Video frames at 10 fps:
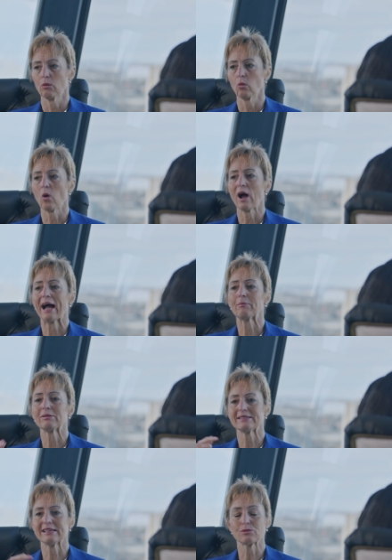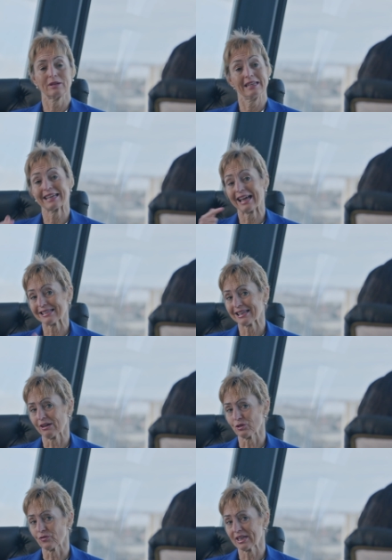What happens is when it gets
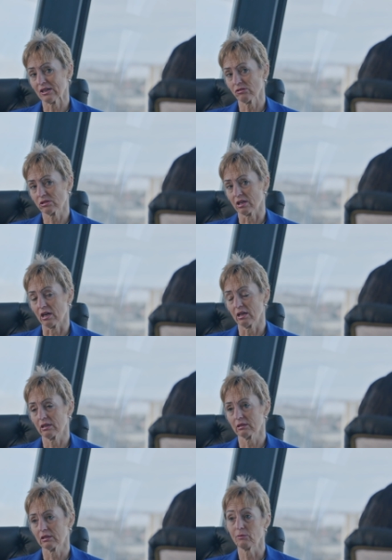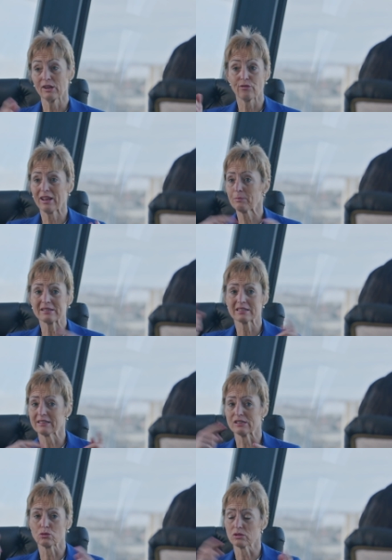out of kilter, and we flip into
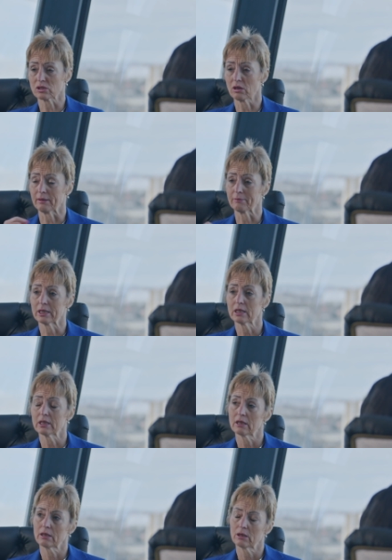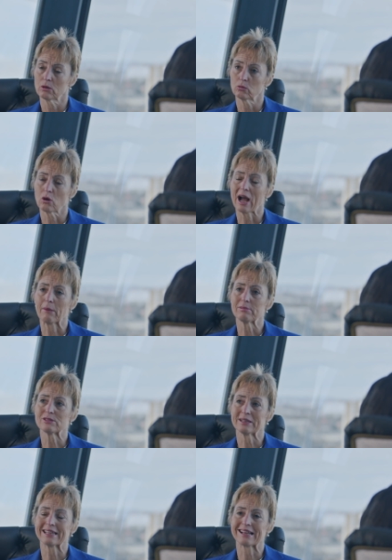these all the time, what happens
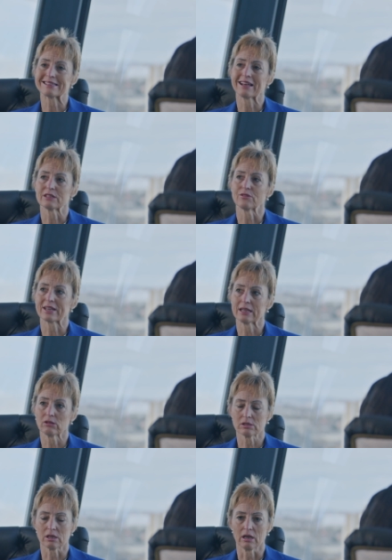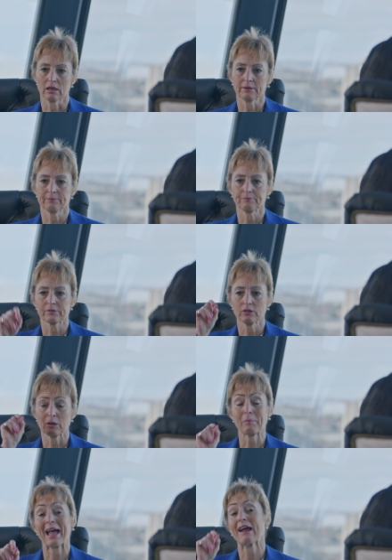when it gets out of kilter
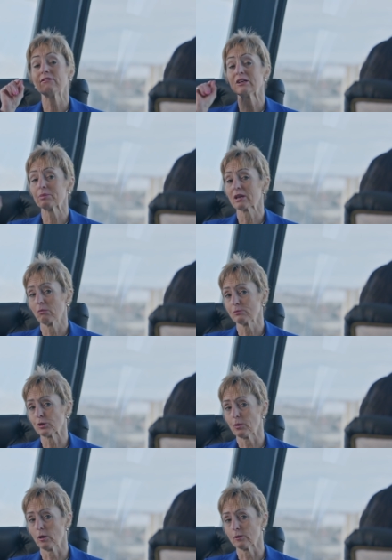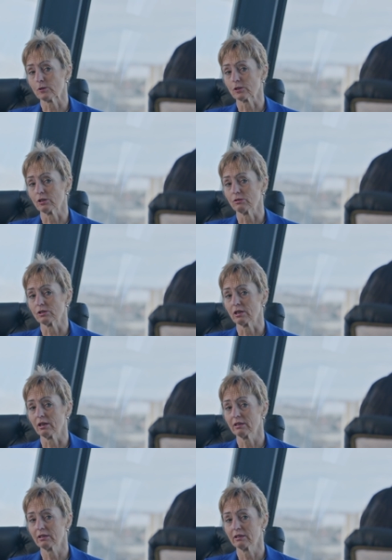the parent becomes a
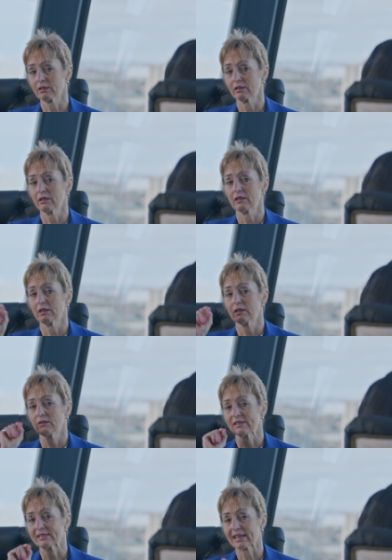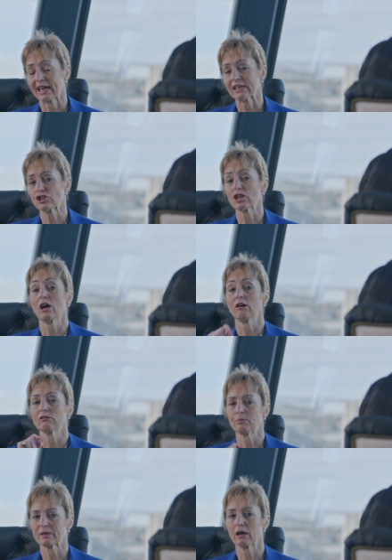persecutor, the scared
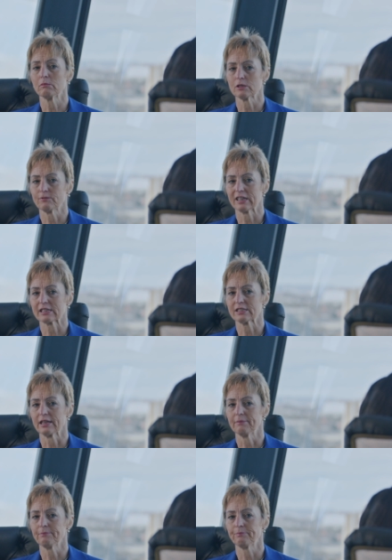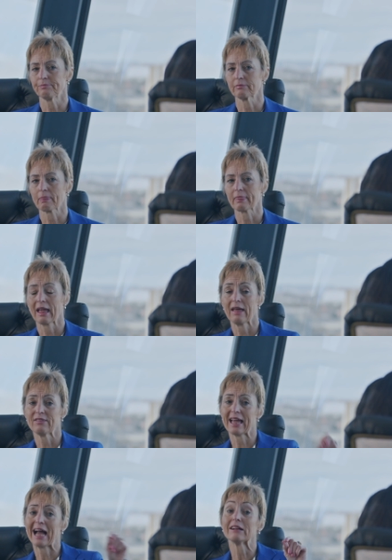child becomes a victim, and
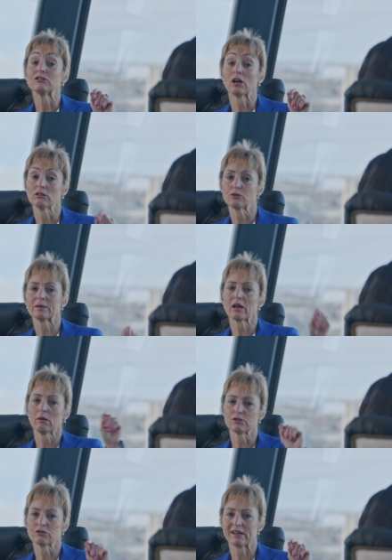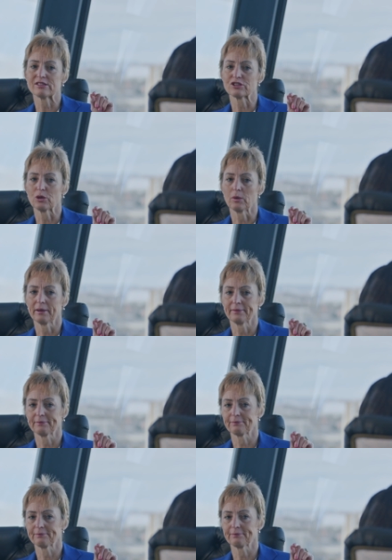the adult becomes a rescuer.